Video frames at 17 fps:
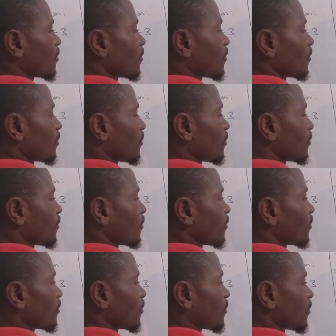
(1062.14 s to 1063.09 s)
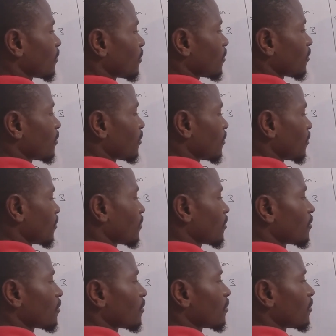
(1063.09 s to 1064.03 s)

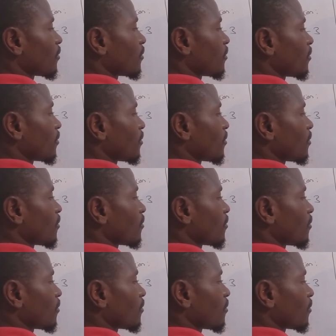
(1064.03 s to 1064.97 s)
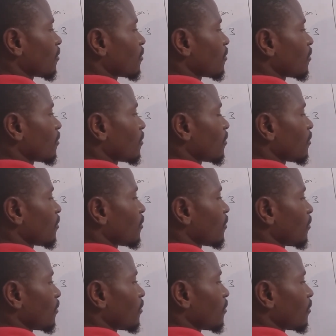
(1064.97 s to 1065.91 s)

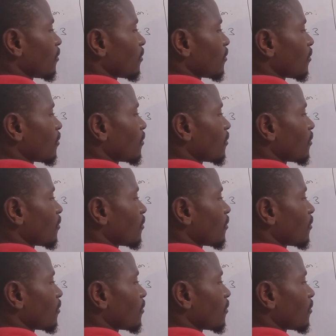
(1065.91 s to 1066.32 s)
No one is speaking in this clip.